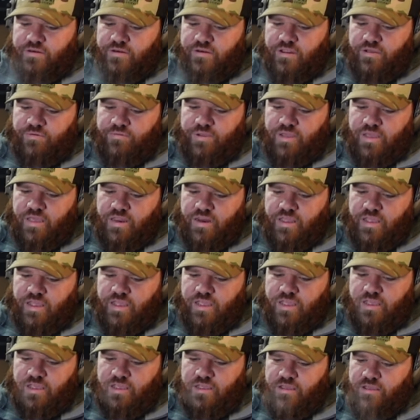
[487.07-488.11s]
Now we
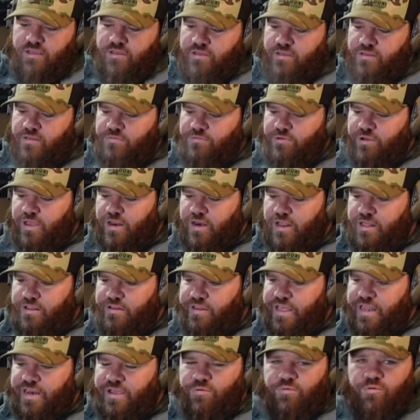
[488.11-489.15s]
gotta
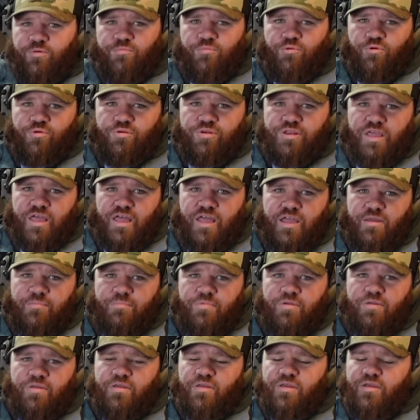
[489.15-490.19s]
clean it one more
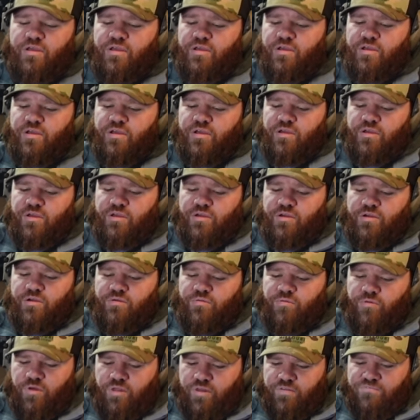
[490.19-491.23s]
time,
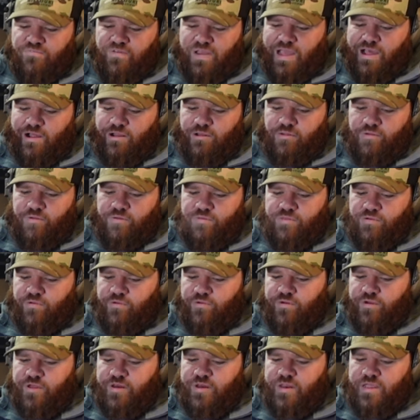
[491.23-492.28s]
run a Fowler
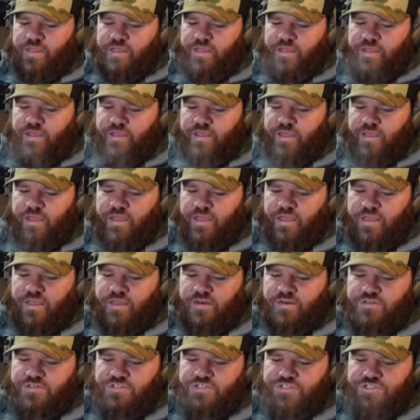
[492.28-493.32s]
through it,
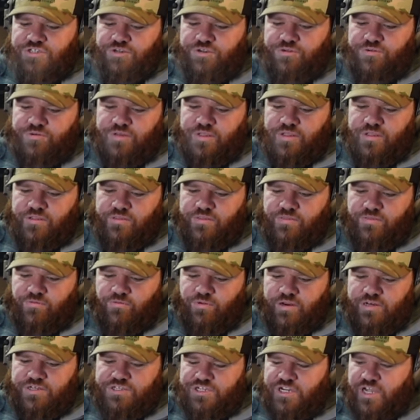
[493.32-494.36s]
and shoot
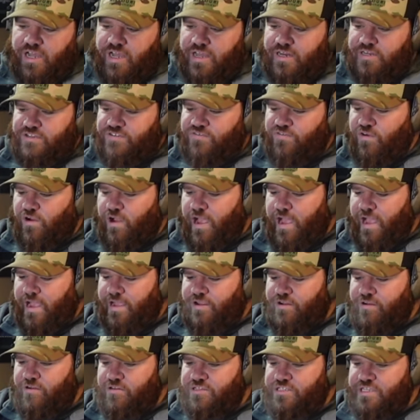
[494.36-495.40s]
three shots for
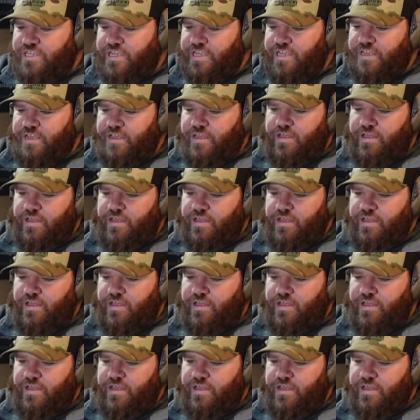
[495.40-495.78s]
accuracy.